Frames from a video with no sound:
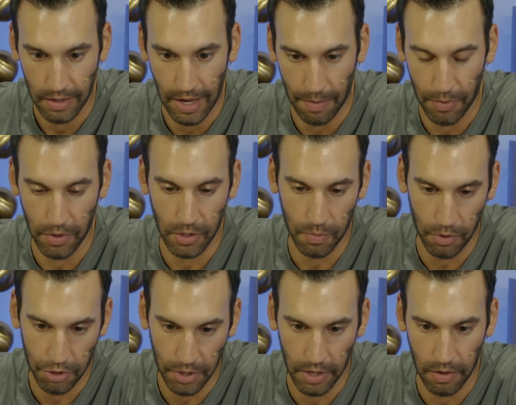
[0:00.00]
GAAP earnings per
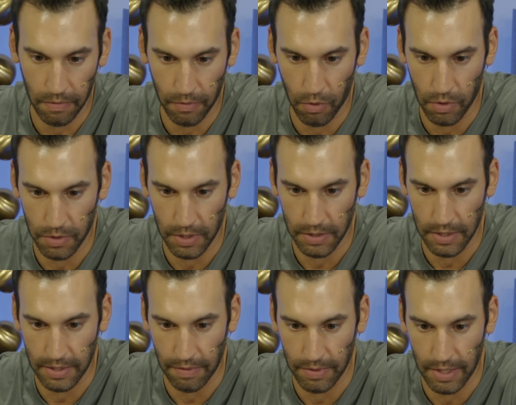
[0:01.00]
share, of course,
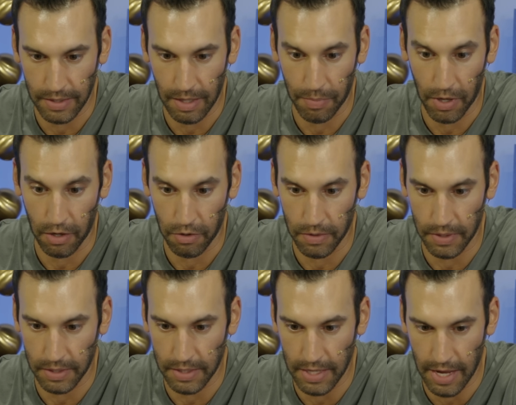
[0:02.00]
67 cents, up
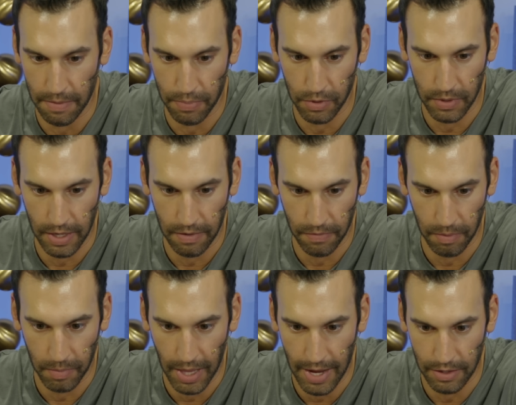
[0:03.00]
168%
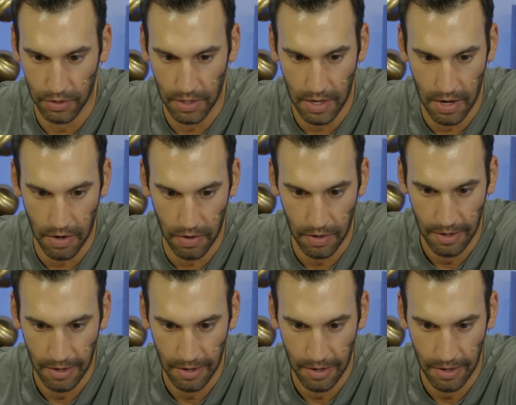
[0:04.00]
from last year.